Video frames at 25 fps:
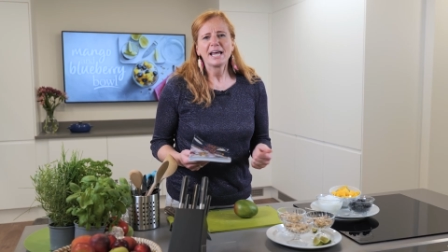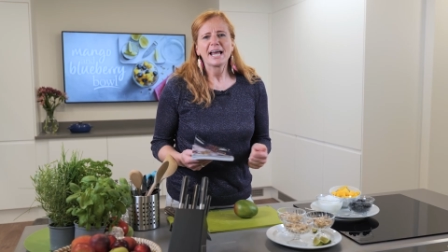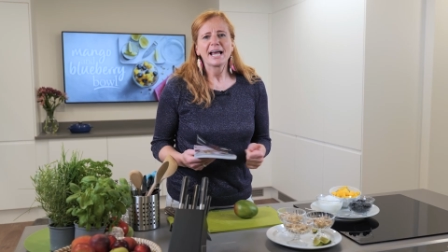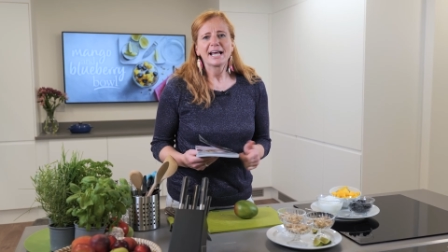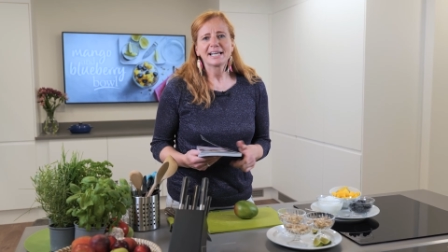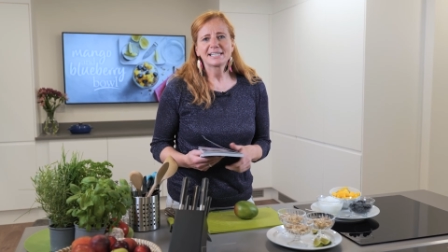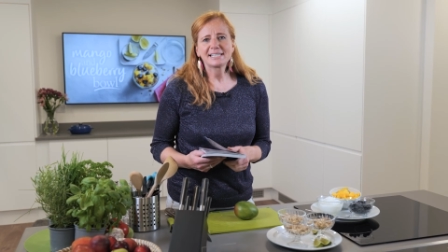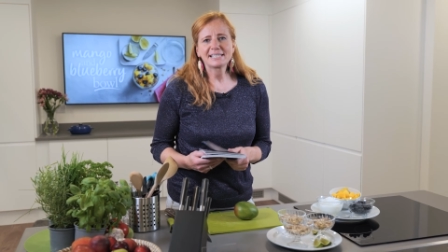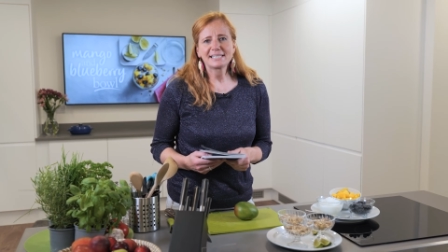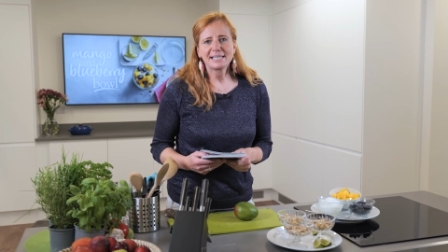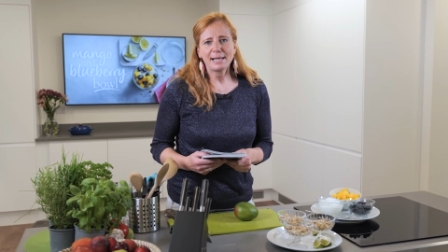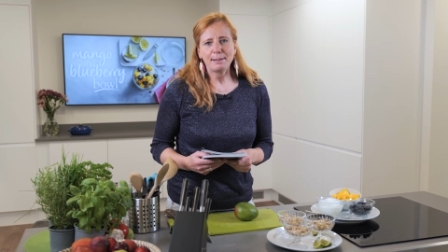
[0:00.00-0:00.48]

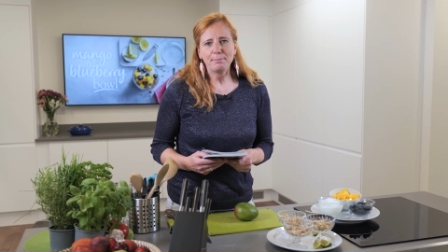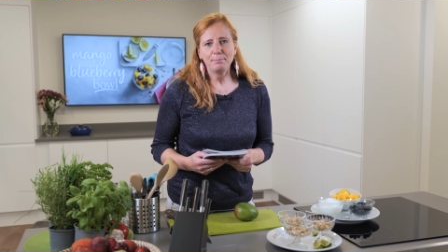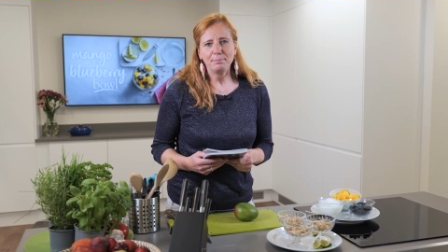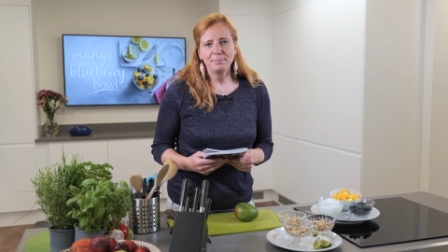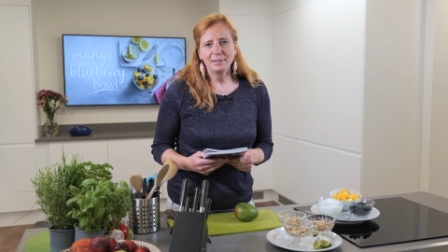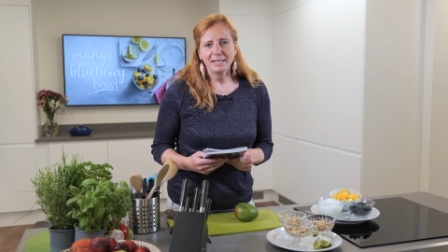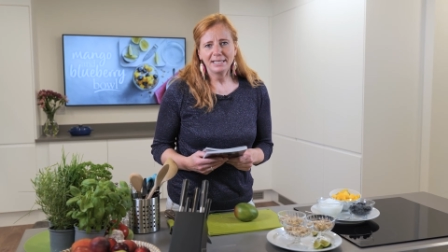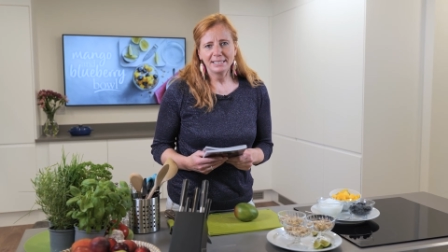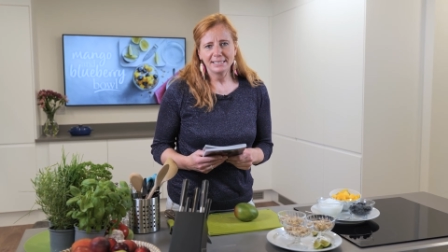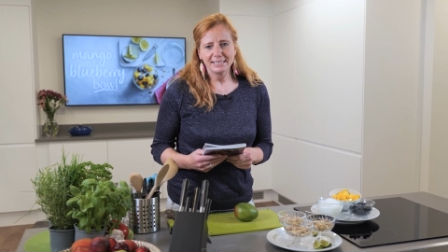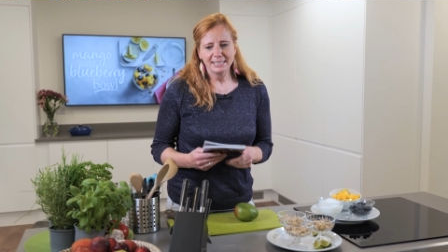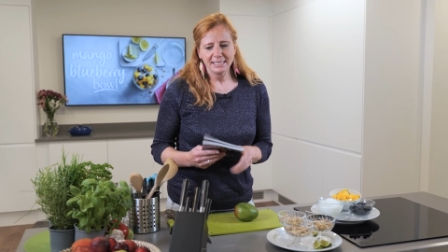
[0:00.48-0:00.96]

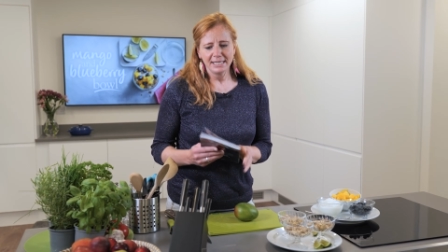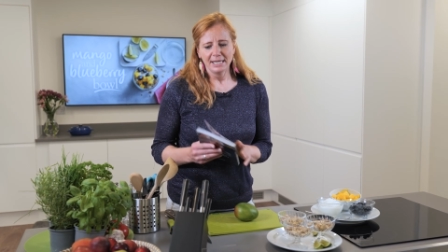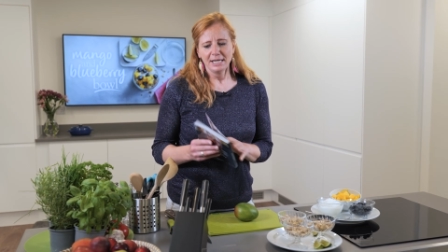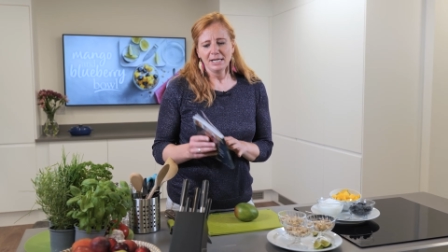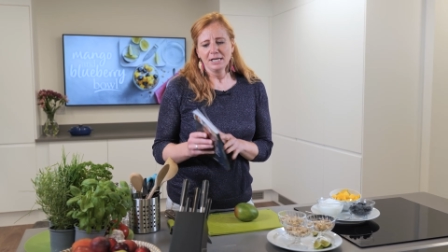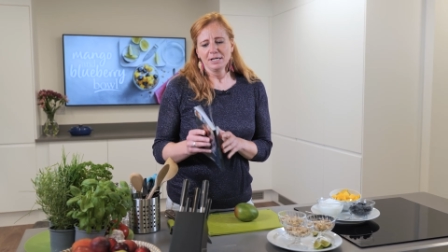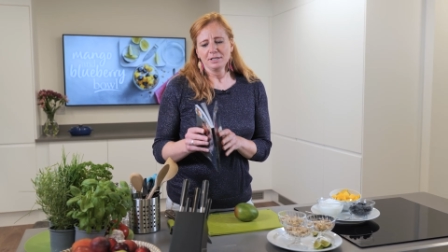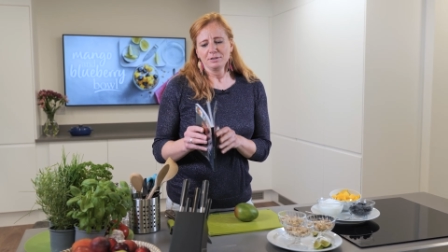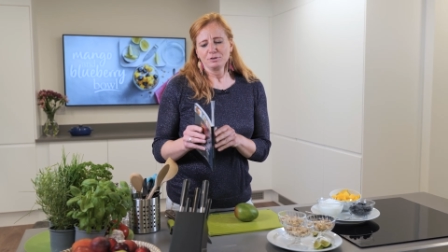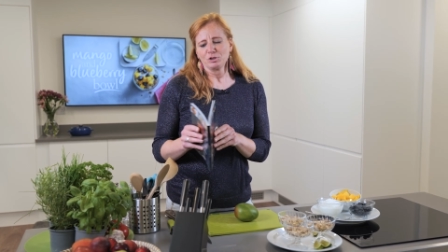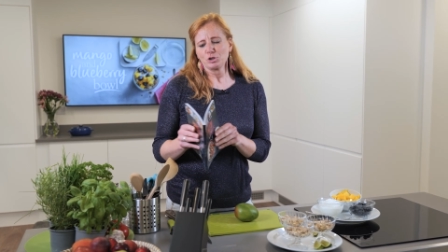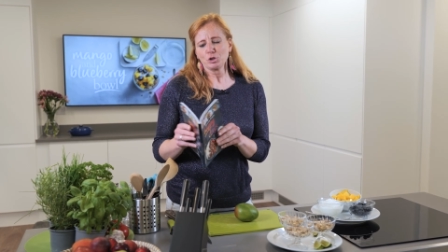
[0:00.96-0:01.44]
assembly
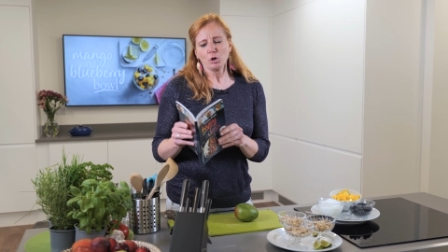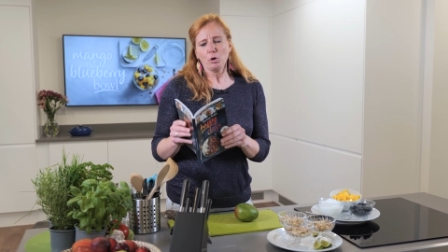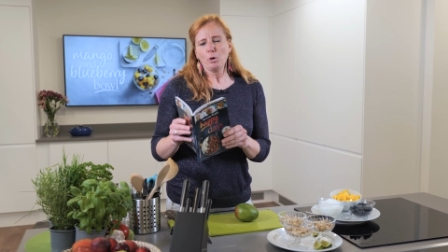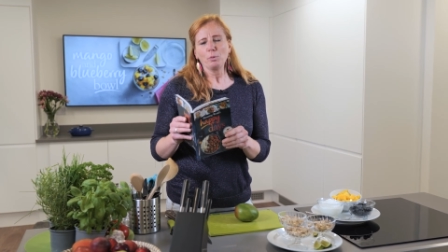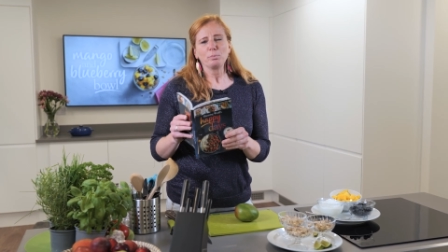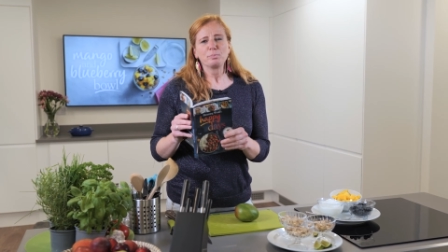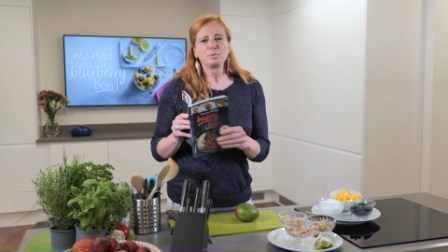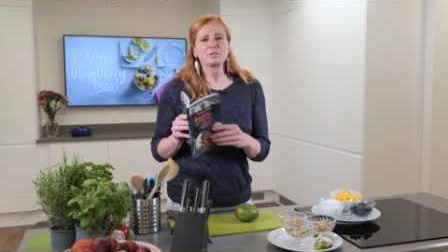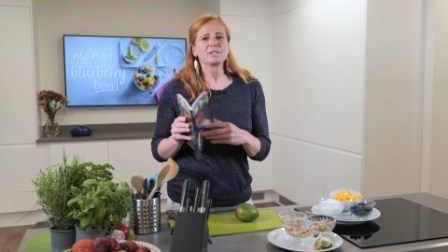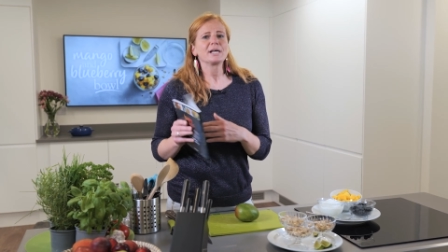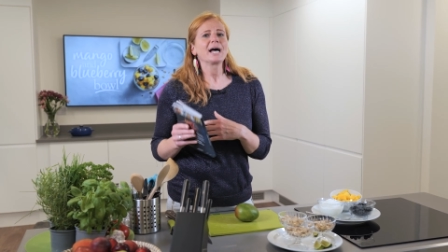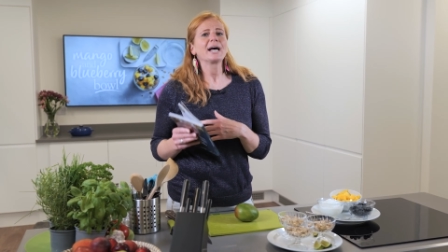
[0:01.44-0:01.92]

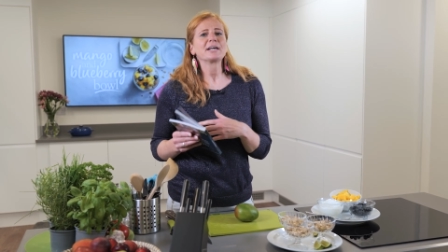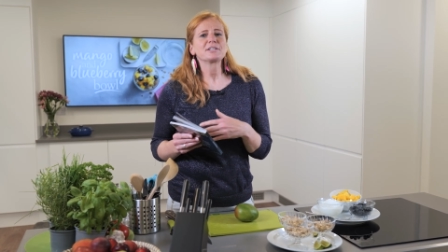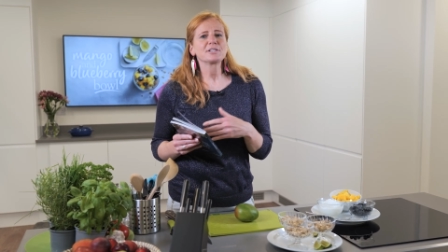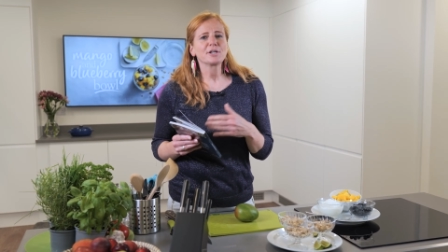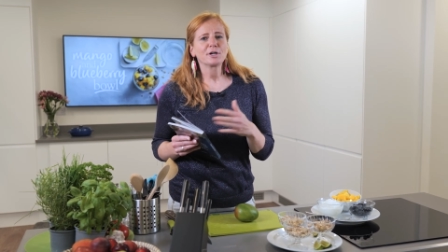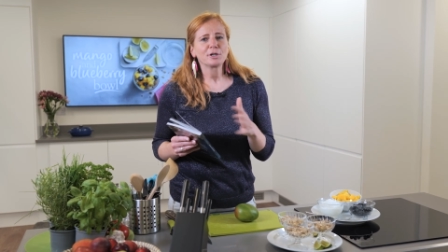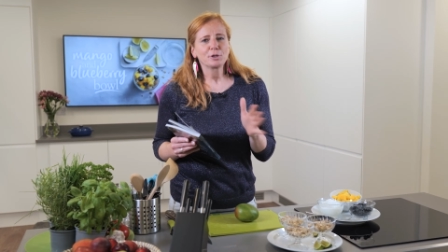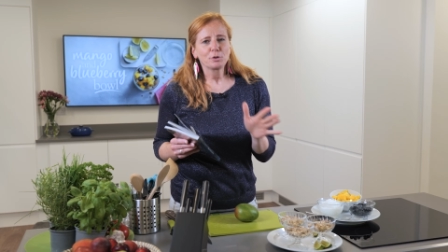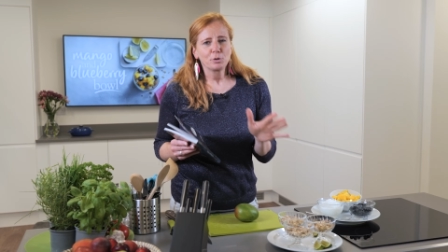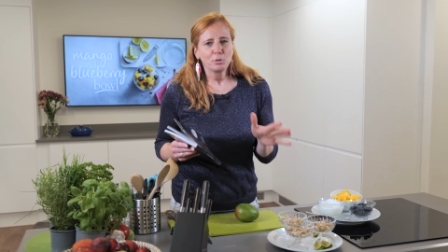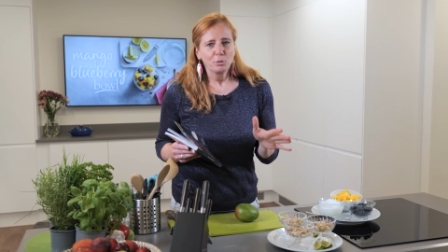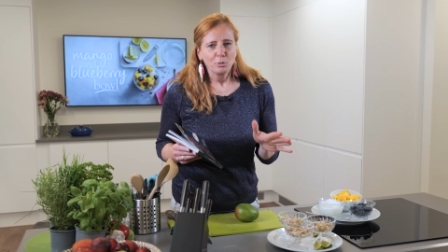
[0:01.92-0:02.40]
jobs, as
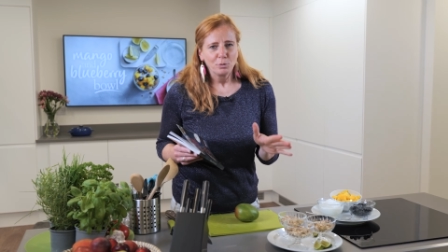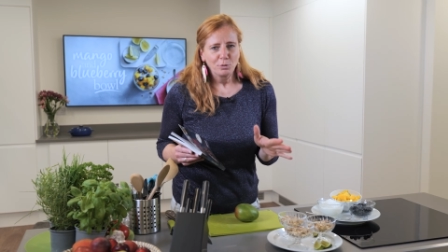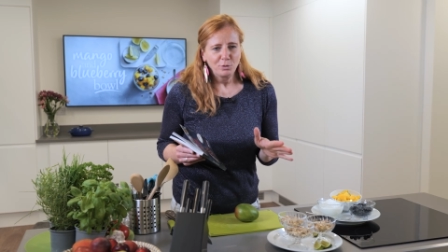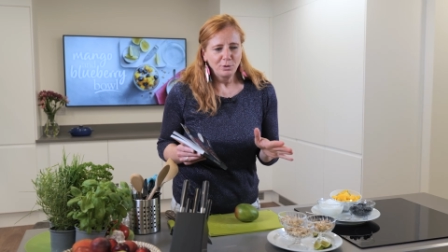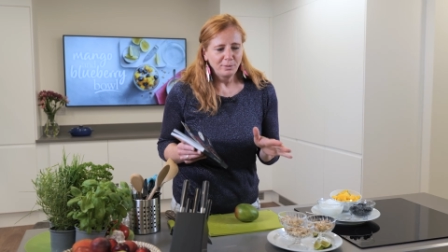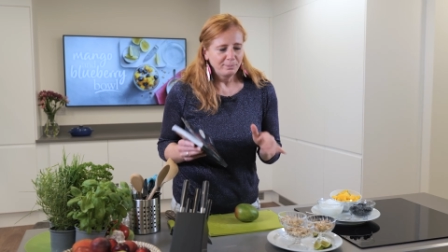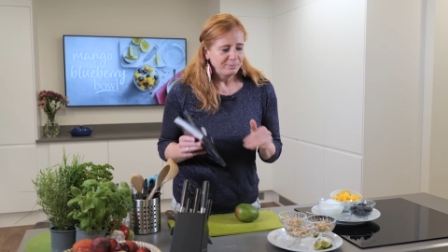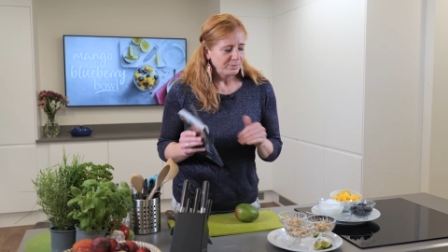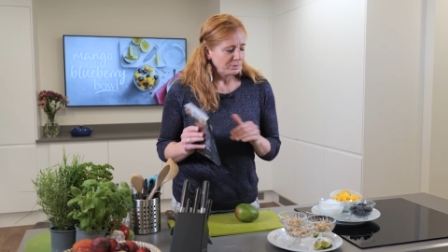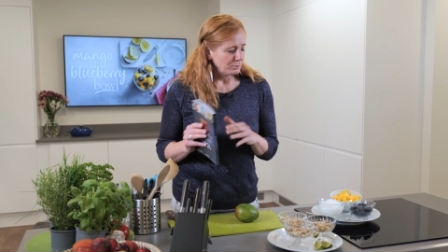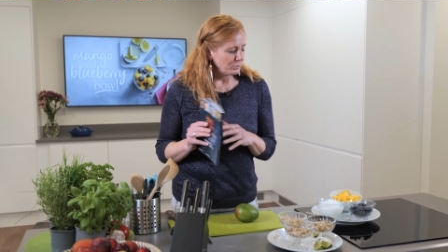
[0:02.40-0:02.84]
I call them,